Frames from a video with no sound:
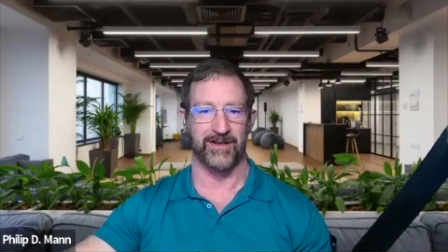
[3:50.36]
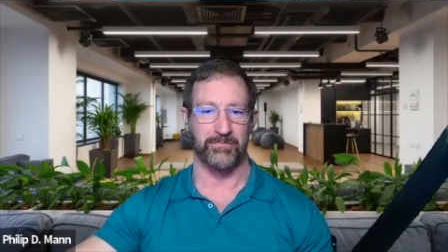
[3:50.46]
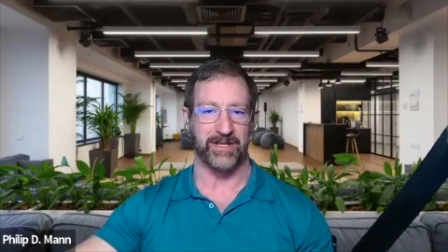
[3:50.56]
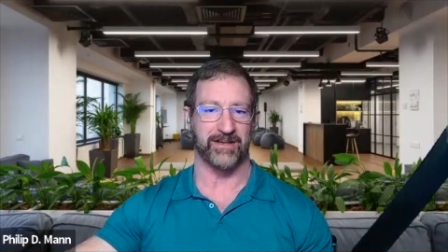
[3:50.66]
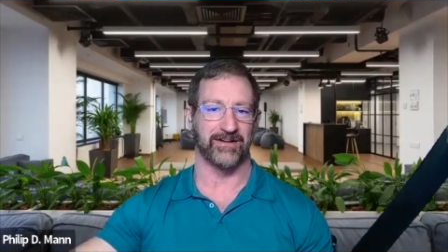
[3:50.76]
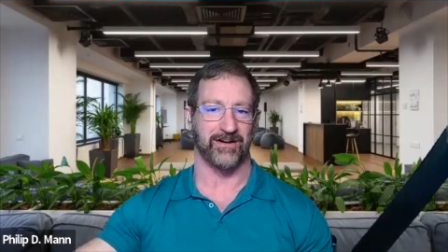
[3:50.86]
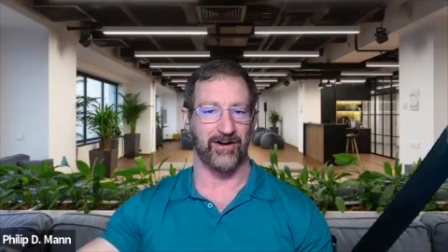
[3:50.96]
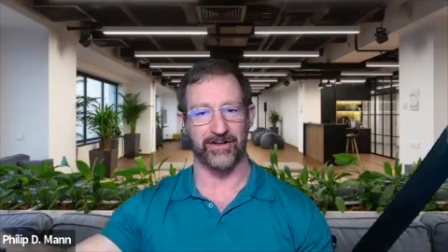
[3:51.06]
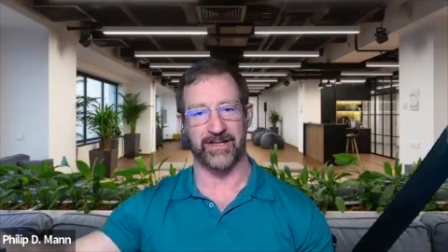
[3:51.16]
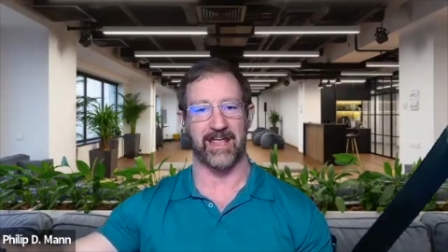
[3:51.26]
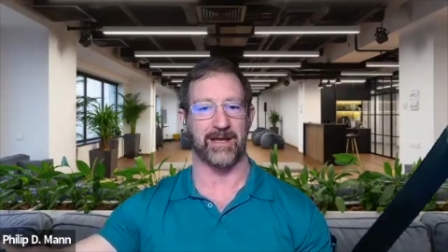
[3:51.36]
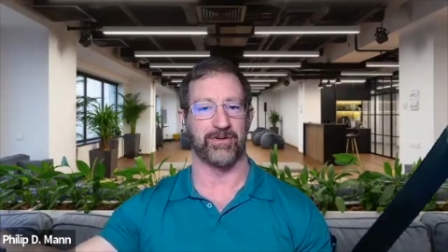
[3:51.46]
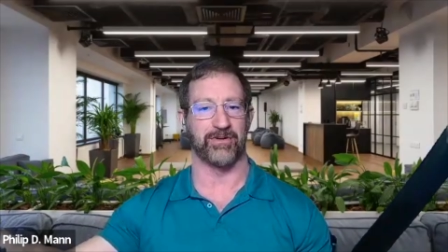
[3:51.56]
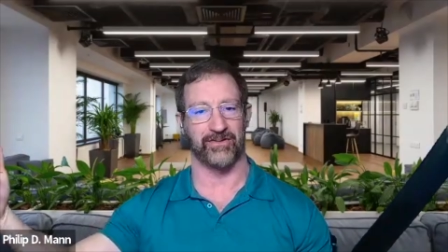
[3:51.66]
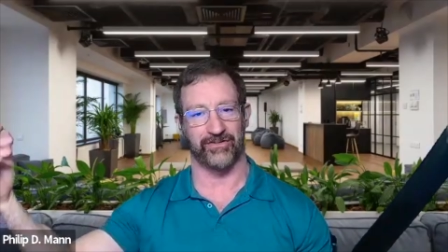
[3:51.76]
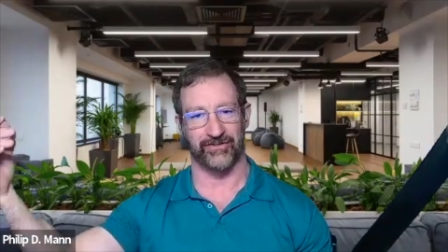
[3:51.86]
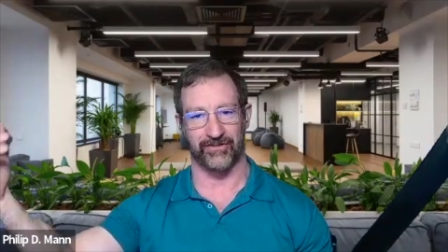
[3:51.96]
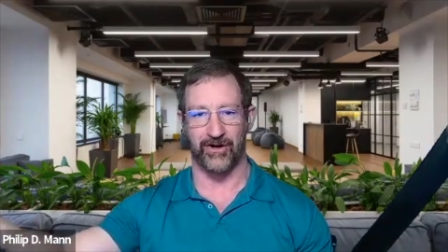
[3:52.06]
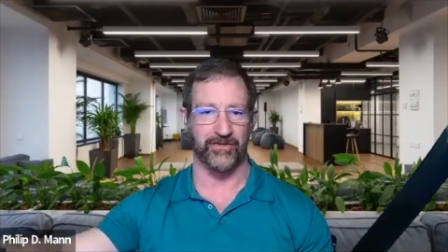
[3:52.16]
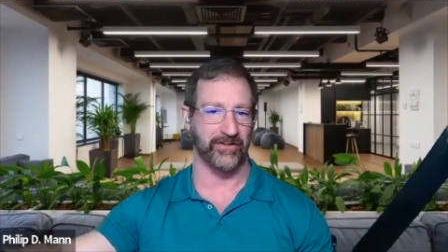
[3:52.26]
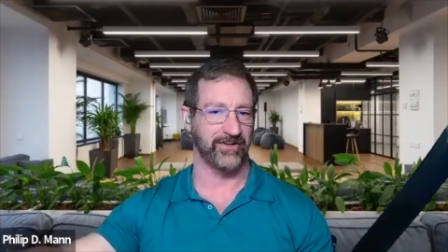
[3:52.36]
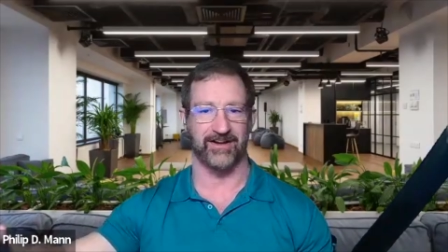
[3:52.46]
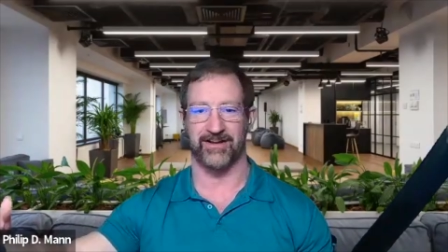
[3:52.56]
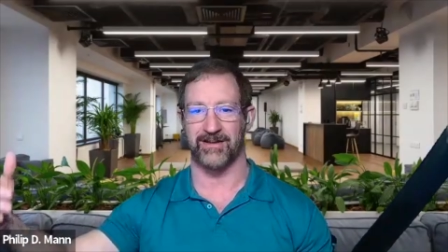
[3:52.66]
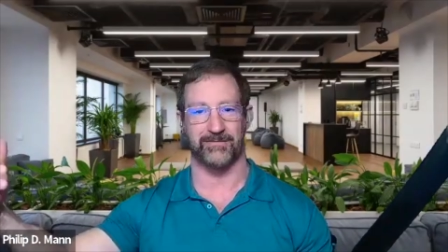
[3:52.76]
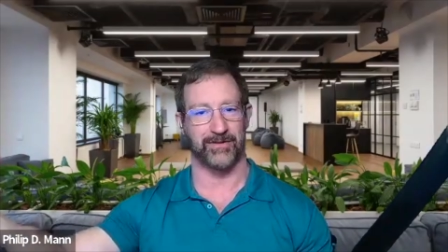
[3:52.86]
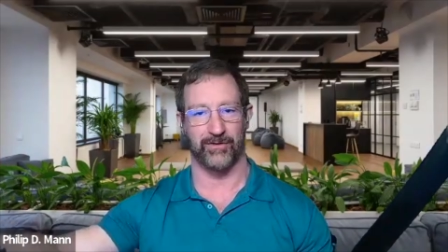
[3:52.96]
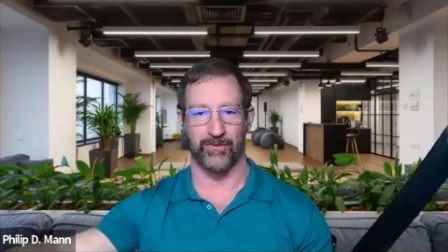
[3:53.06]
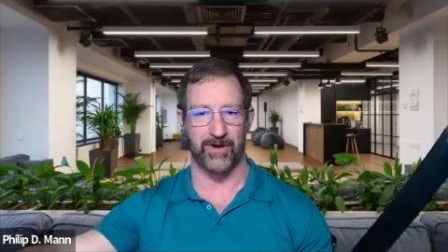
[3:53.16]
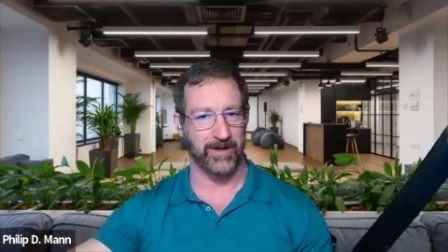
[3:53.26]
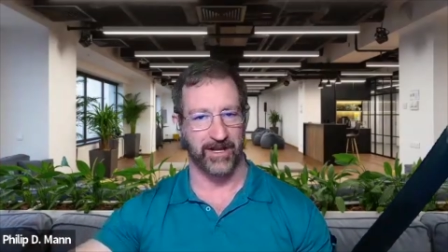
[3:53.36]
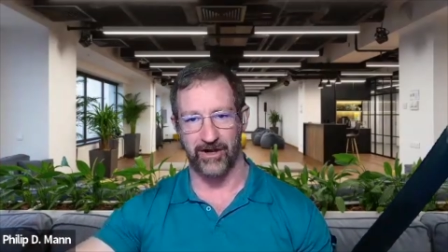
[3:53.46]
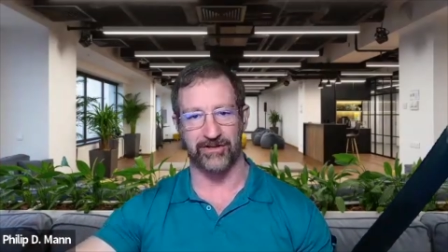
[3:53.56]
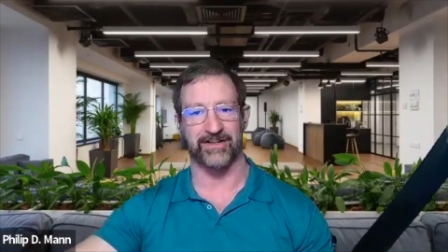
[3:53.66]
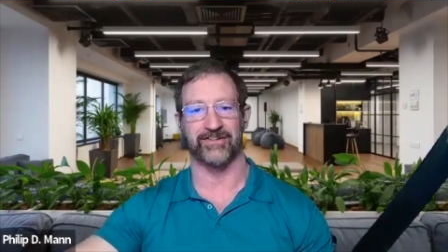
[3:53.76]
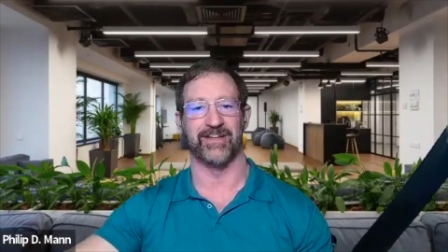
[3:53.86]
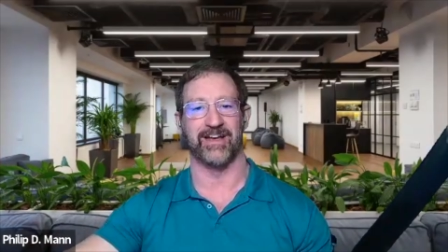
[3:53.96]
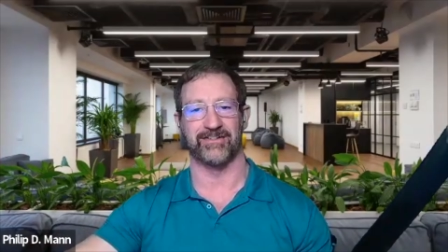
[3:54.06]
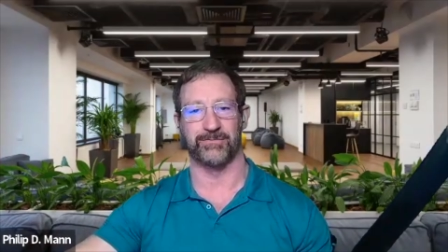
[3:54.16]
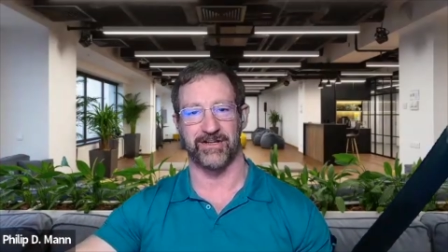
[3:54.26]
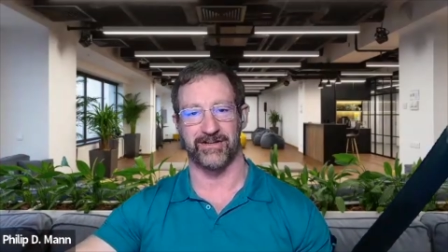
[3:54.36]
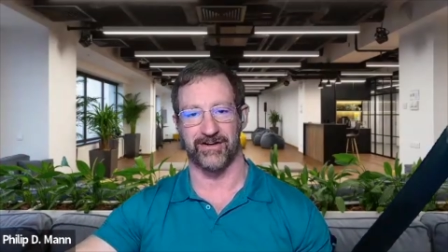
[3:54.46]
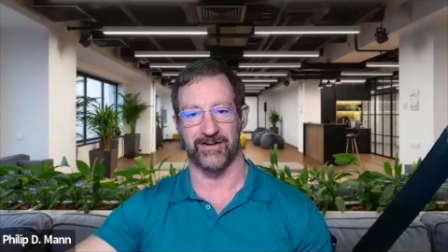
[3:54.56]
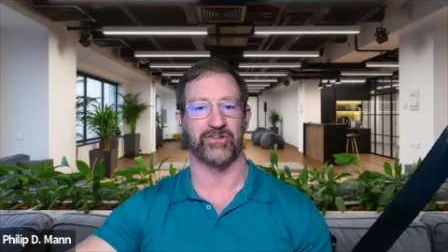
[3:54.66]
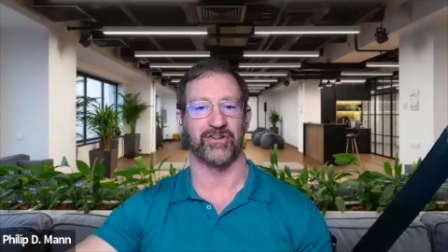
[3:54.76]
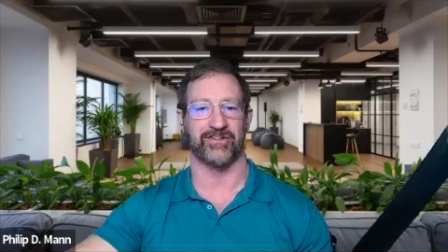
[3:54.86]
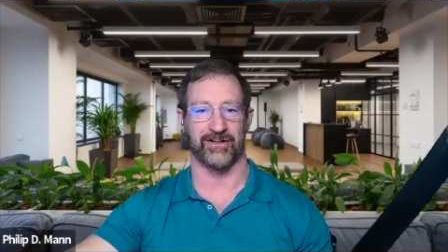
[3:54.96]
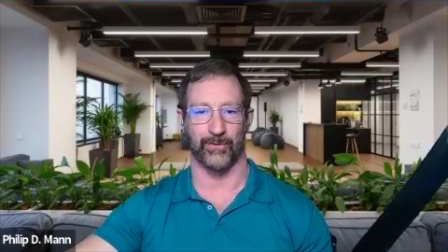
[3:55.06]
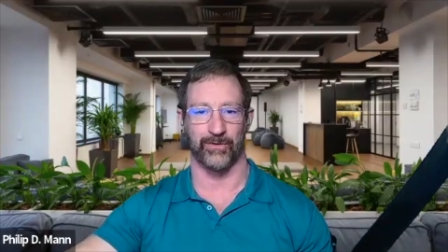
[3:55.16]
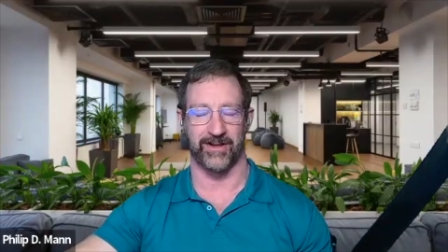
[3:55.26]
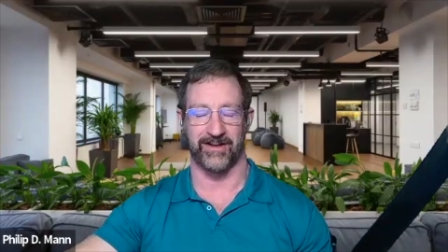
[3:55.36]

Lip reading: being on campus all the time, around my colleagues and that, to being 100% telework.